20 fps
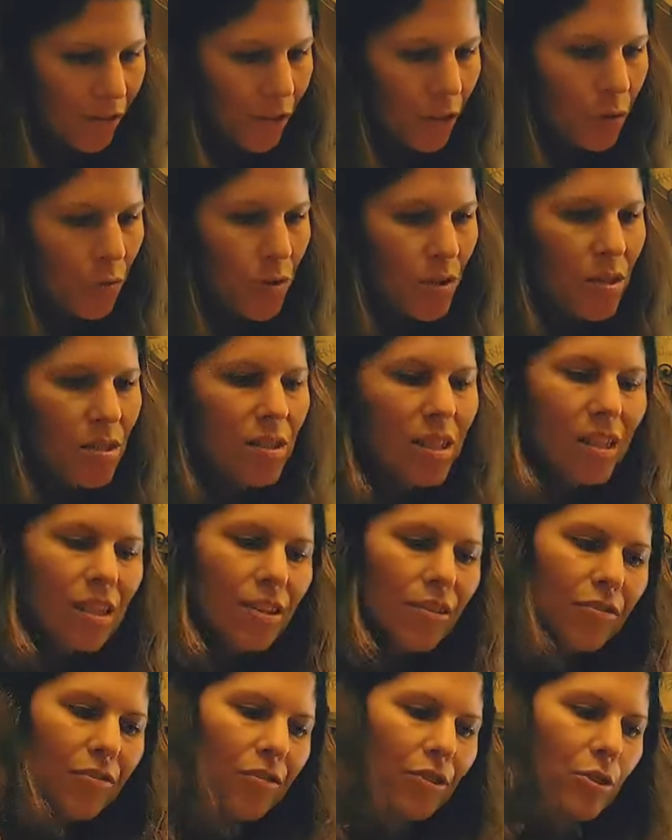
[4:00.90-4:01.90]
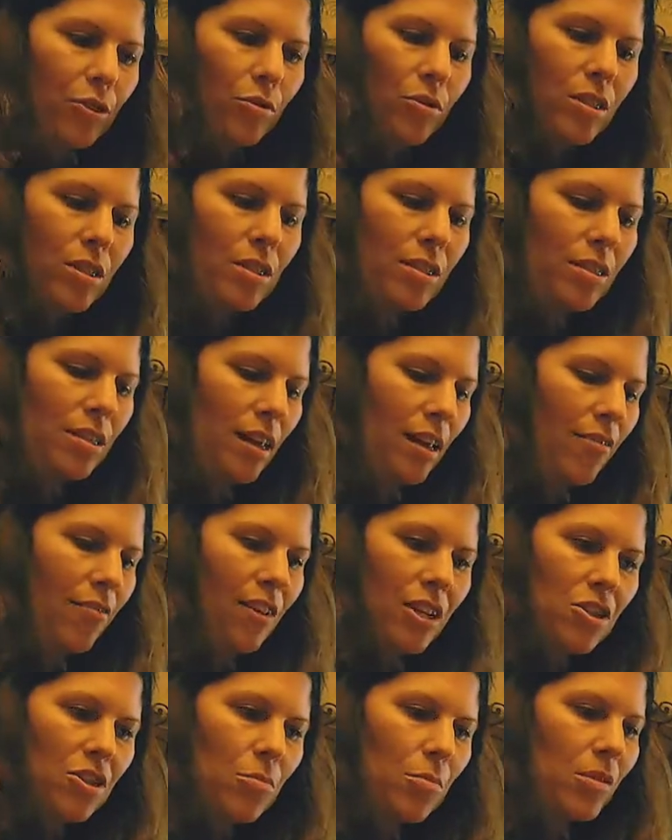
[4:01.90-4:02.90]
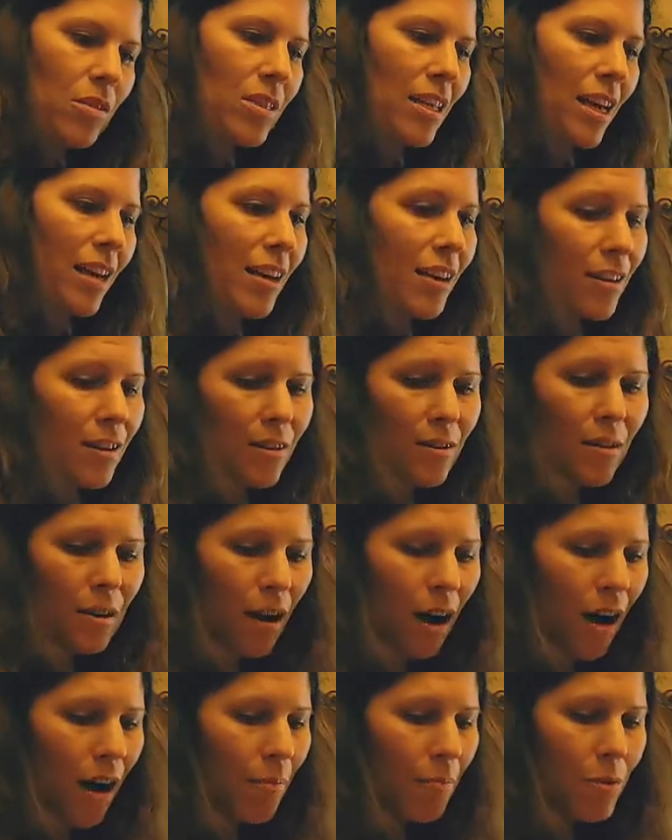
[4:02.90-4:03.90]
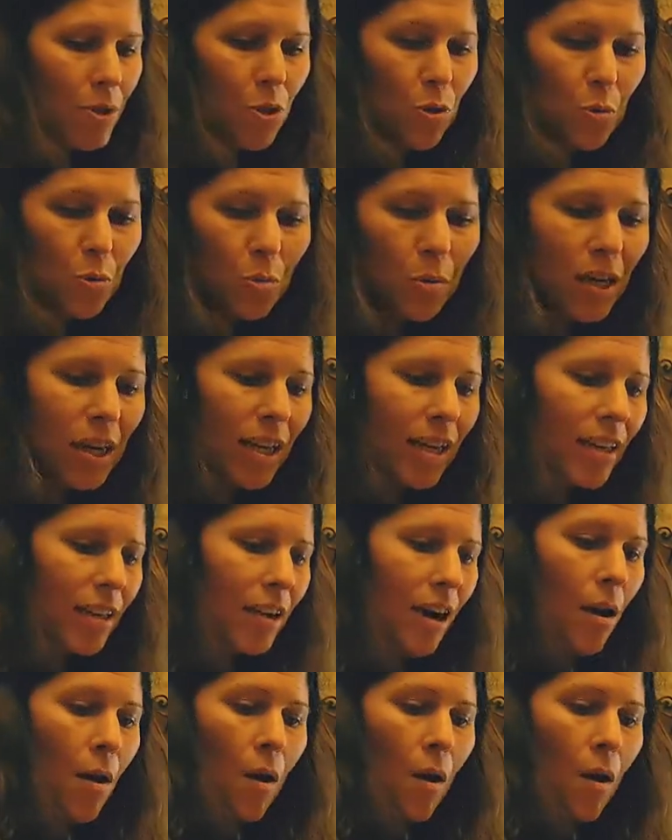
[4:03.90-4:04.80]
fruits, either fruits and vegetables that are um, too big.